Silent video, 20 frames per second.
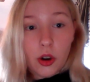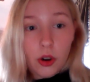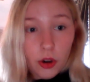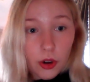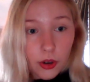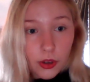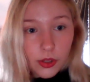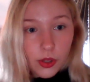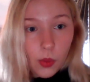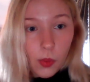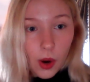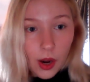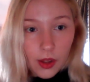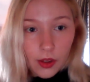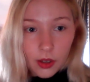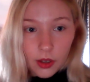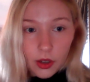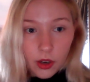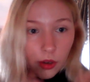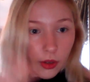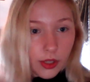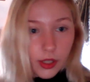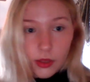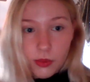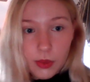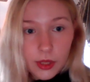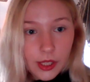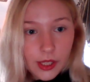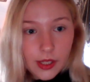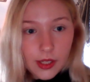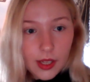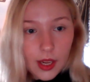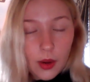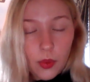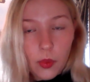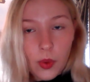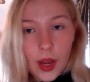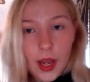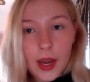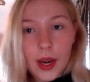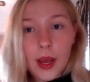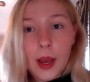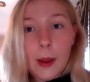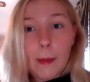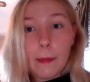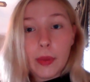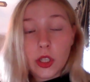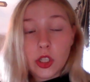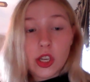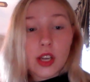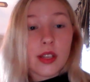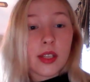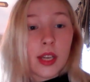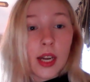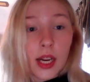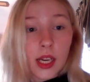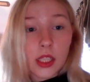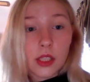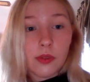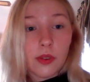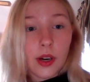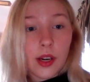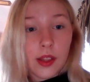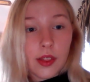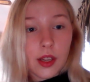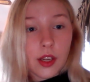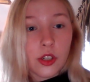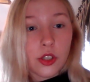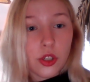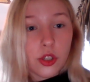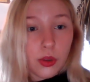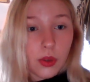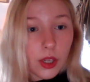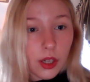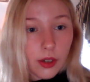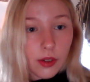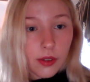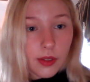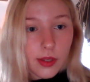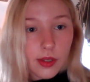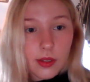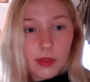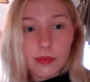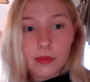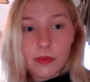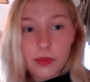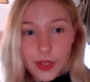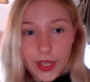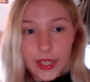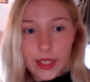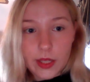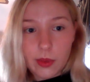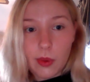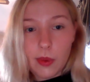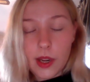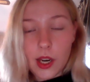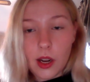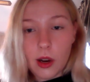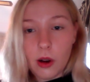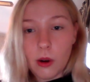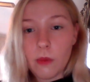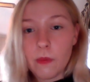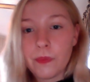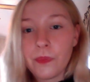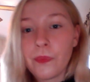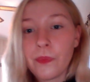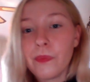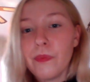Hers a while ago. It doesn't really state when, but she hasn't asked for anything in 2 years. That's what we know.